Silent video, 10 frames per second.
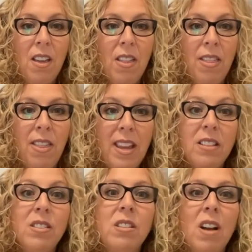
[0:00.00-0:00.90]
they
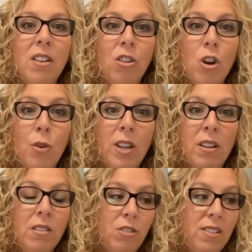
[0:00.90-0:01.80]
can start
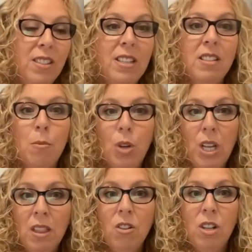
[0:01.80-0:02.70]
going to see someone
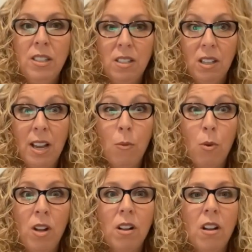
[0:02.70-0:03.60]
in the holistic
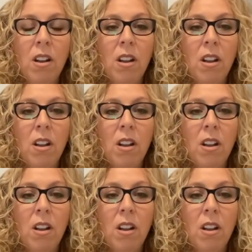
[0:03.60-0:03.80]
network,